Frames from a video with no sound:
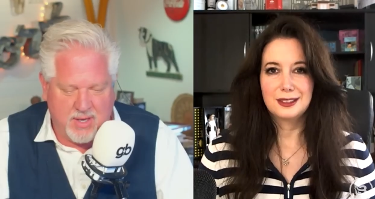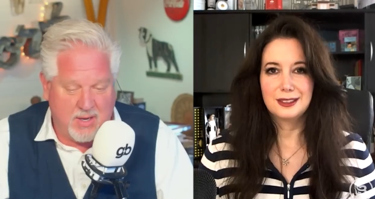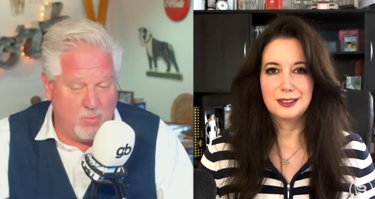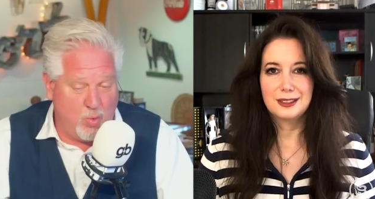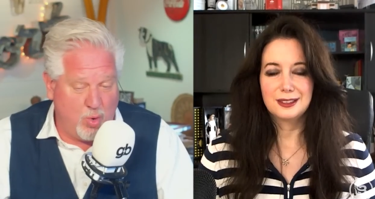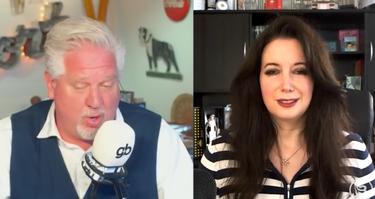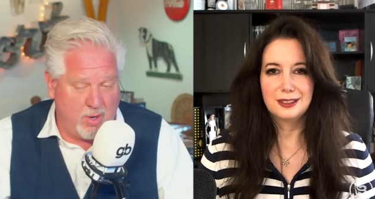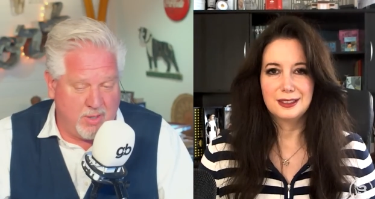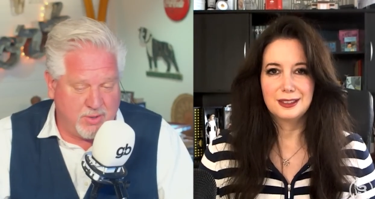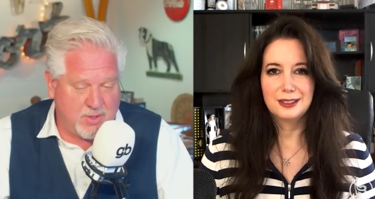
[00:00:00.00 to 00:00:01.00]
Speaker 1: of The
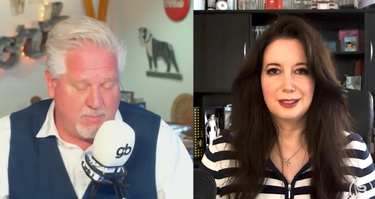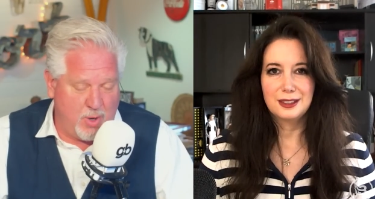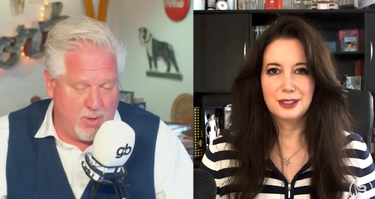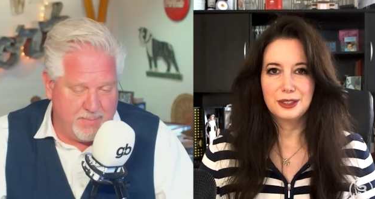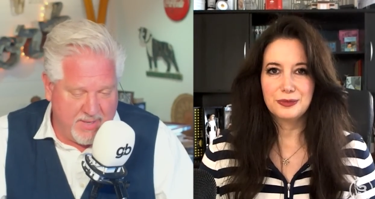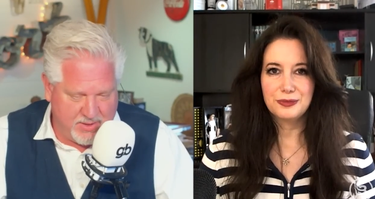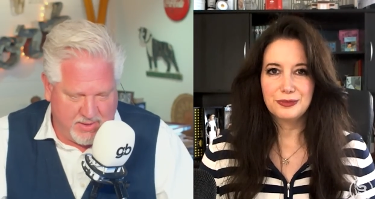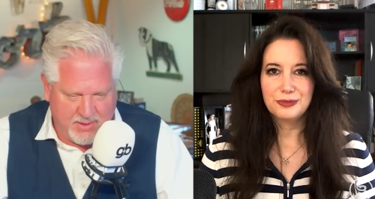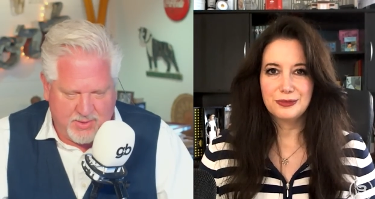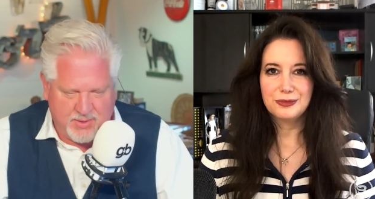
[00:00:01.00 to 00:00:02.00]
War on Small
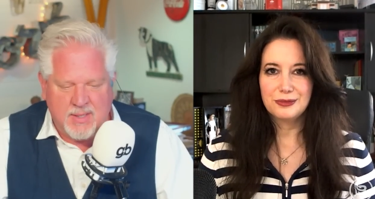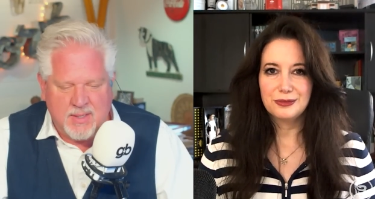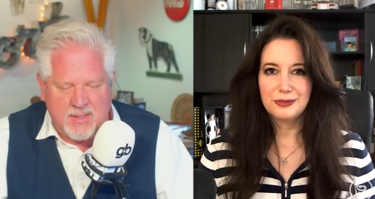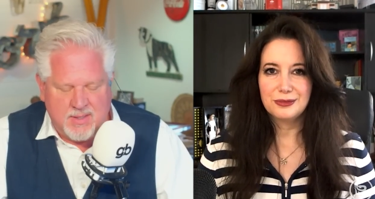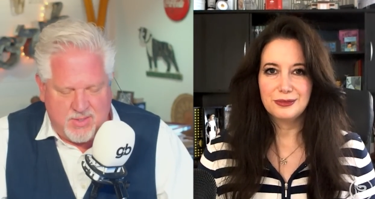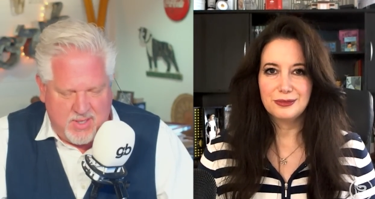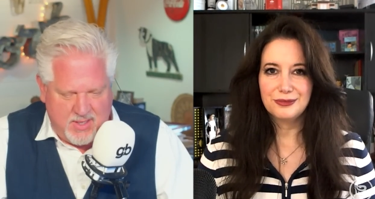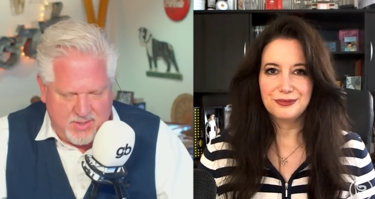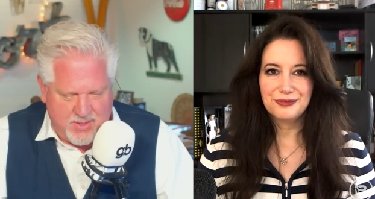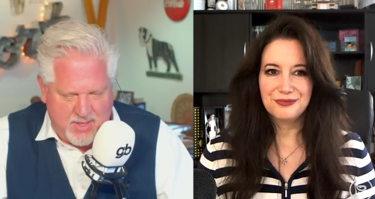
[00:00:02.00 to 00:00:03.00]
Business.
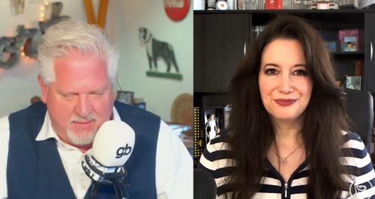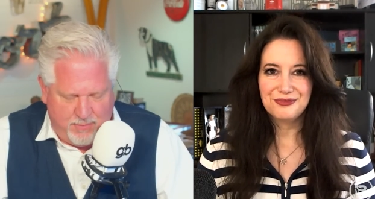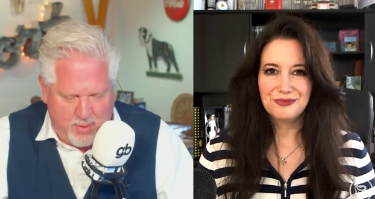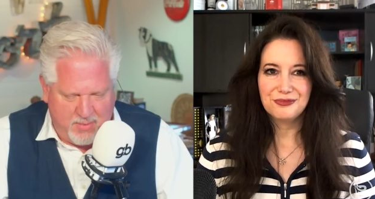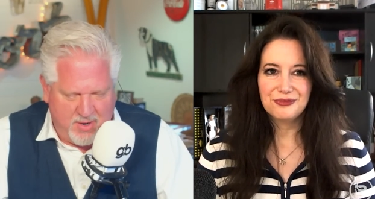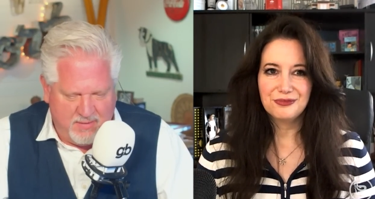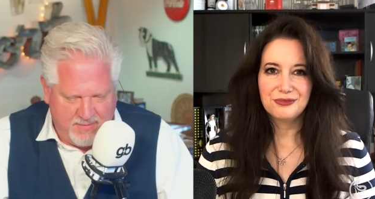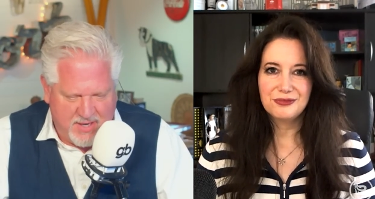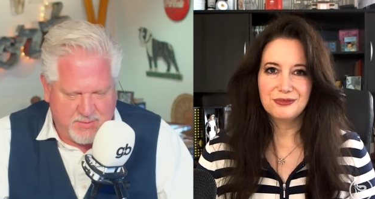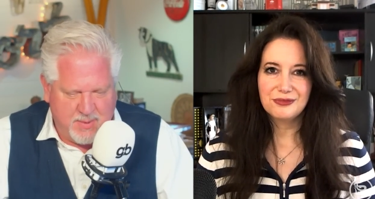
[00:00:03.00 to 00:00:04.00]
She is a former
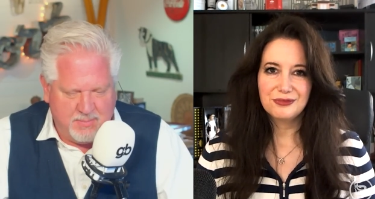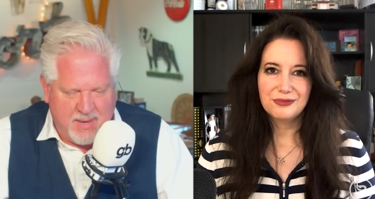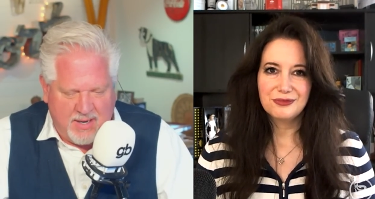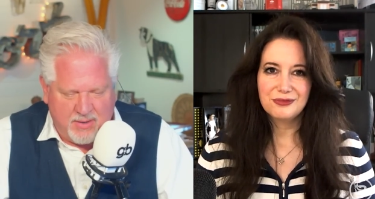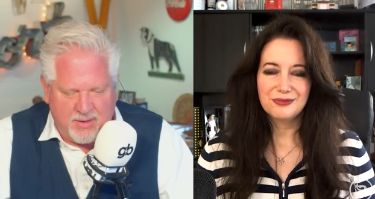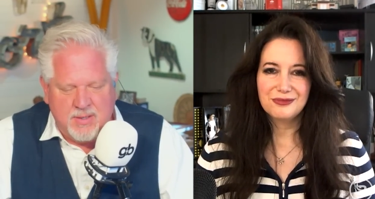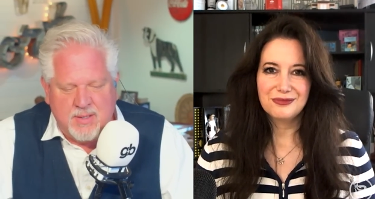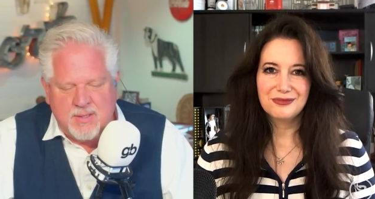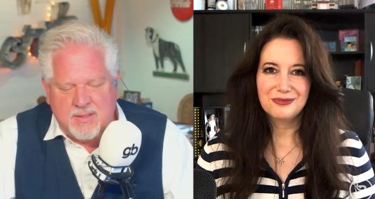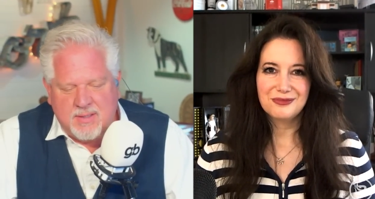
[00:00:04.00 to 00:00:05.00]
investment banker,
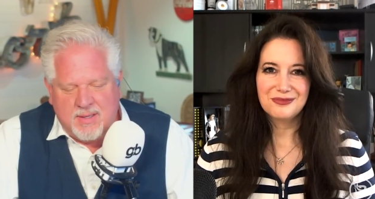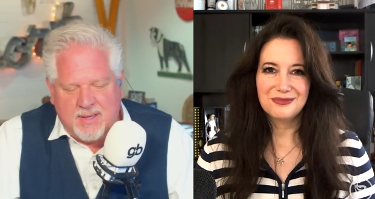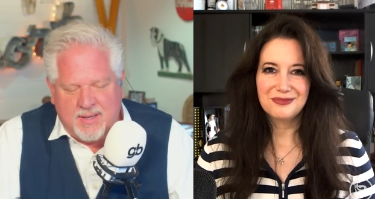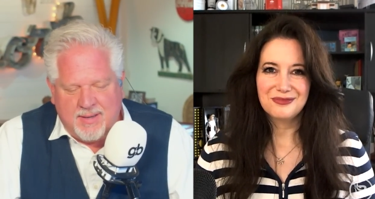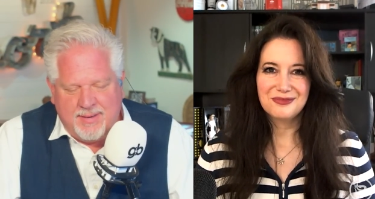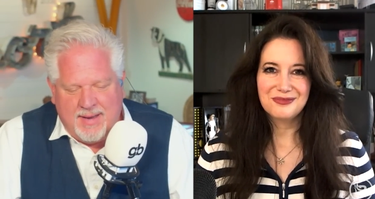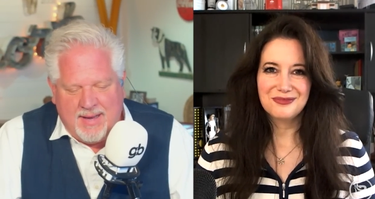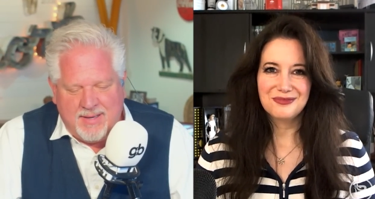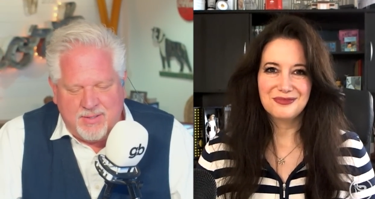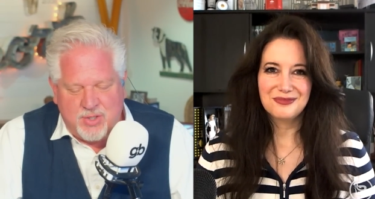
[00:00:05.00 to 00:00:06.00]
uh,
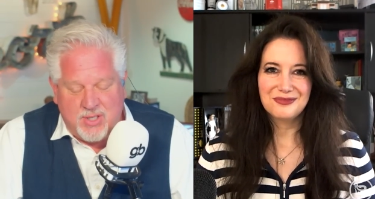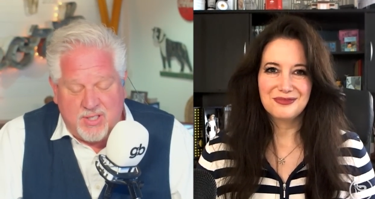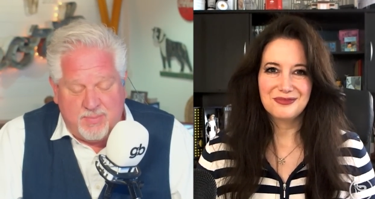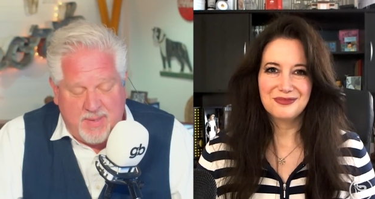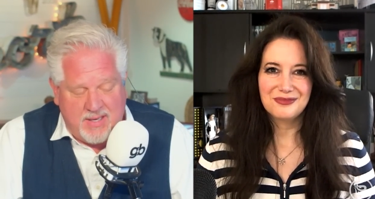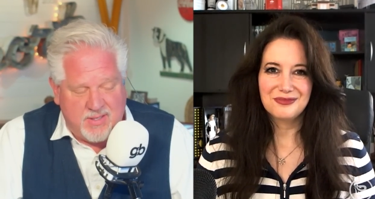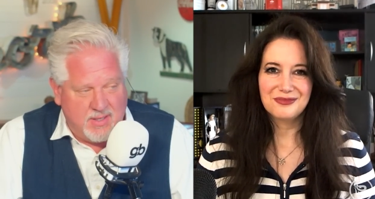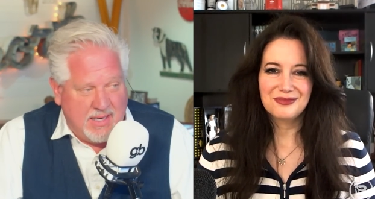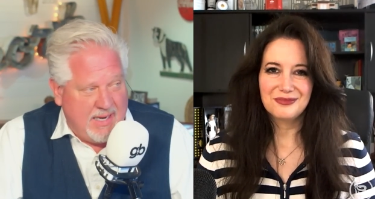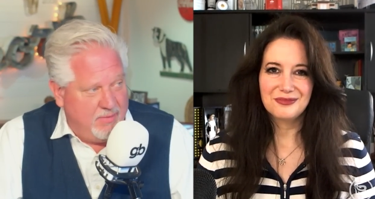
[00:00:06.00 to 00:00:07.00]
and she speaks
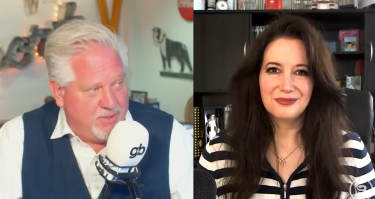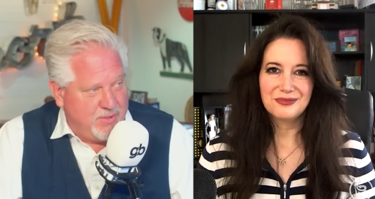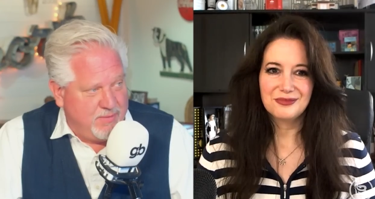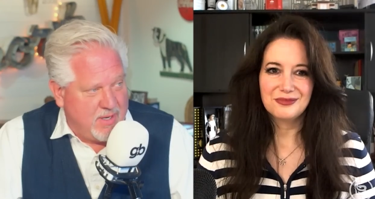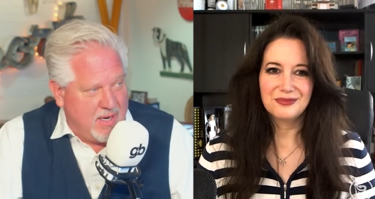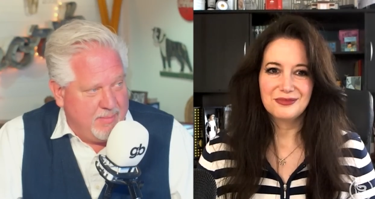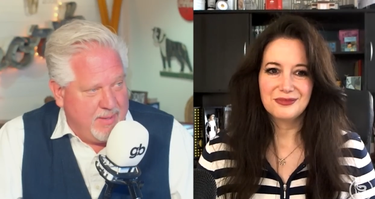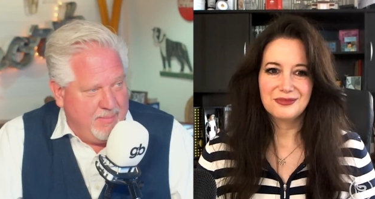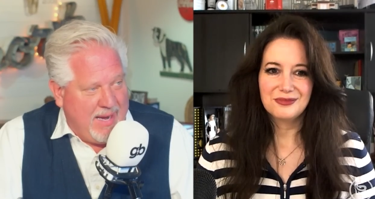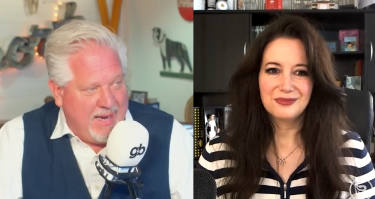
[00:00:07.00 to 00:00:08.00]
the language of the
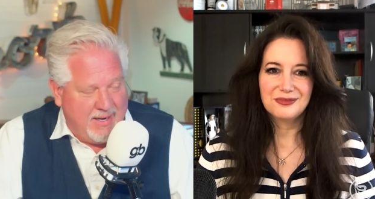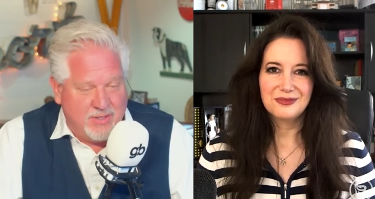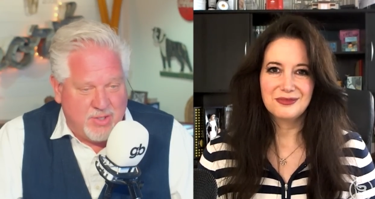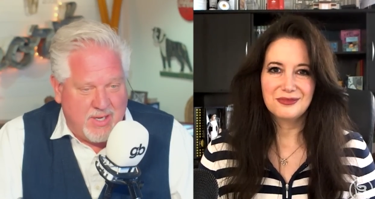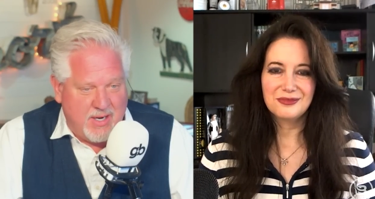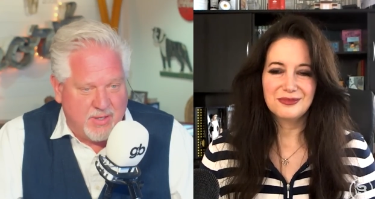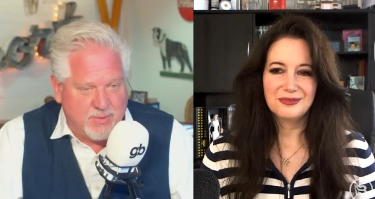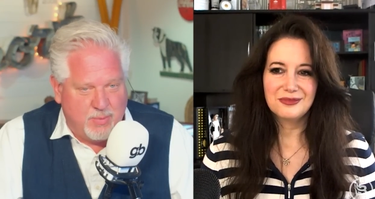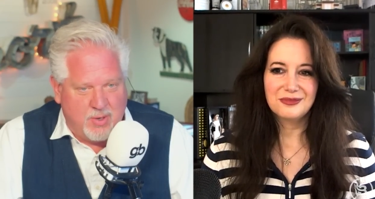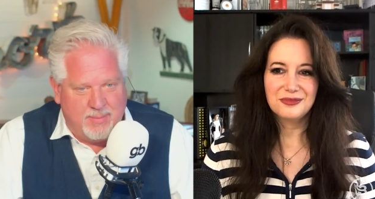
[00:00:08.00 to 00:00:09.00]
common man, and she
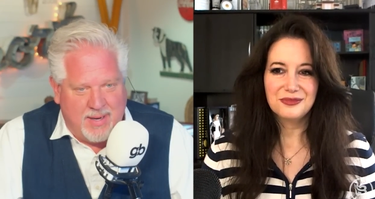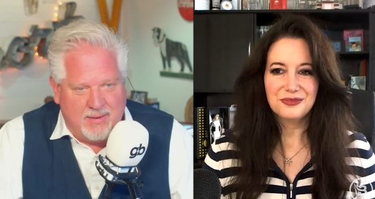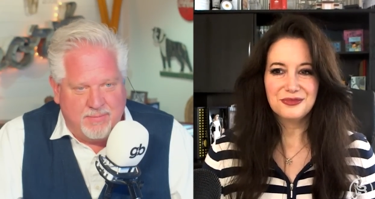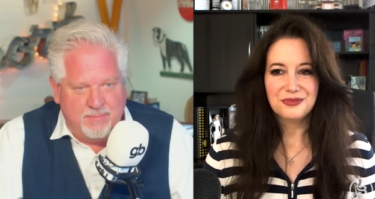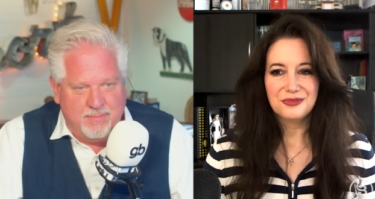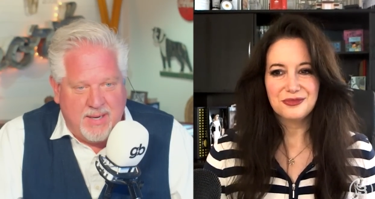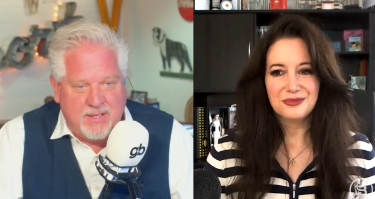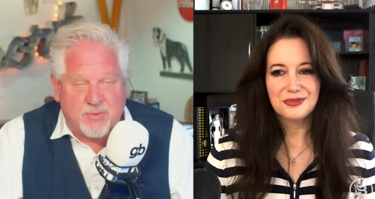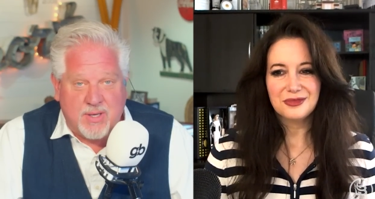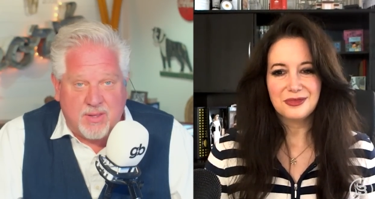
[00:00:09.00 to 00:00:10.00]
cares more about
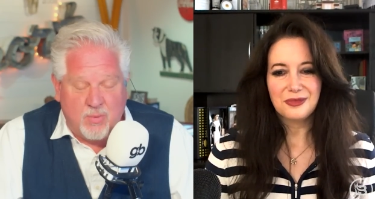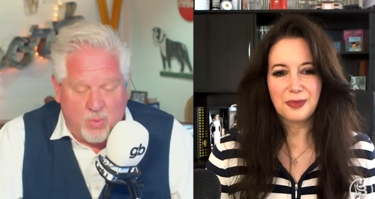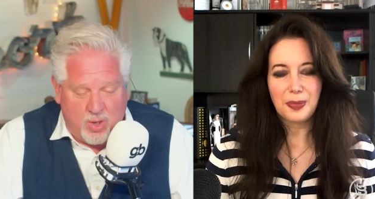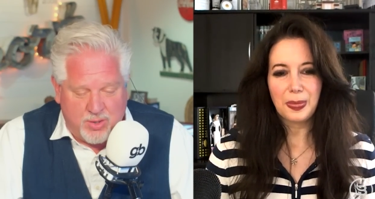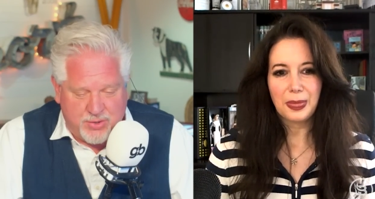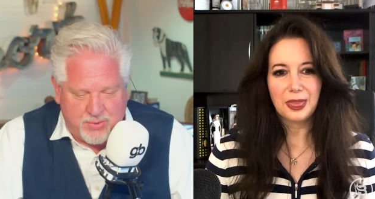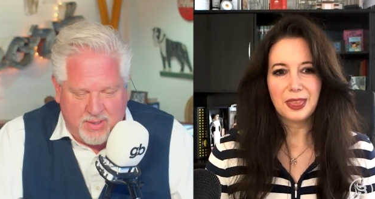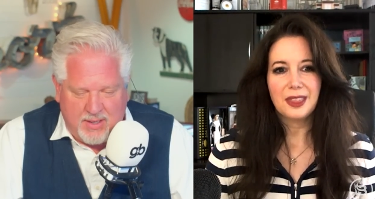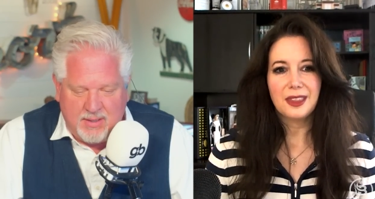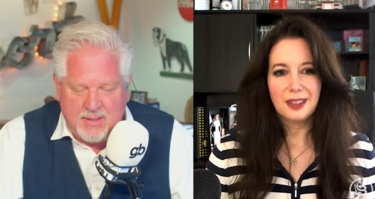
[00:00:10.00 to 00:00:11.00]
Main Street than Wall
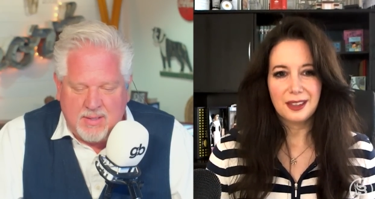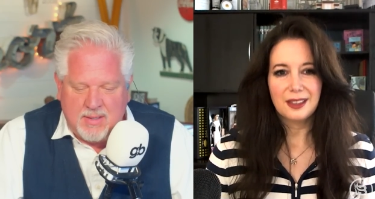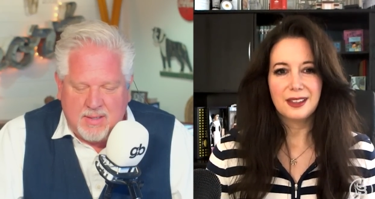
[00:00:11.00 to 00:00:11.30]
Street.